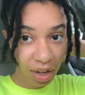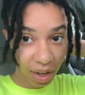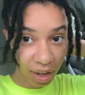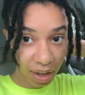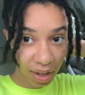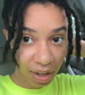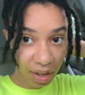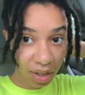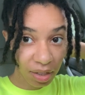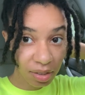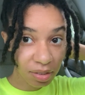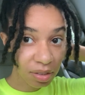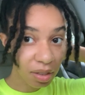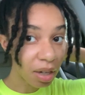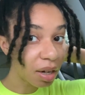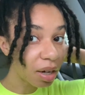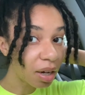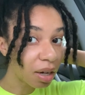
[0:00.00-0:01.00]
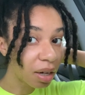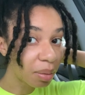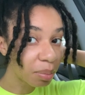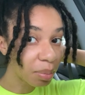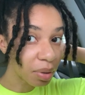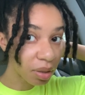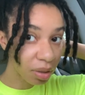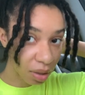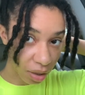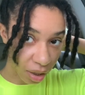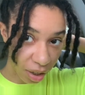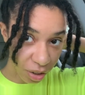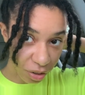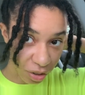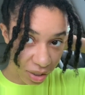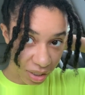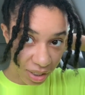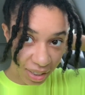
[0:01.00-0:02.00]
And
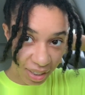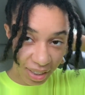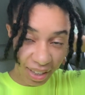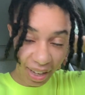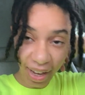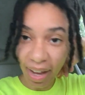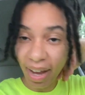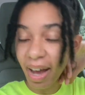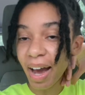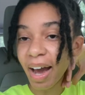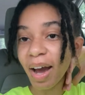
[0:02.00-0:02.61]
other than that,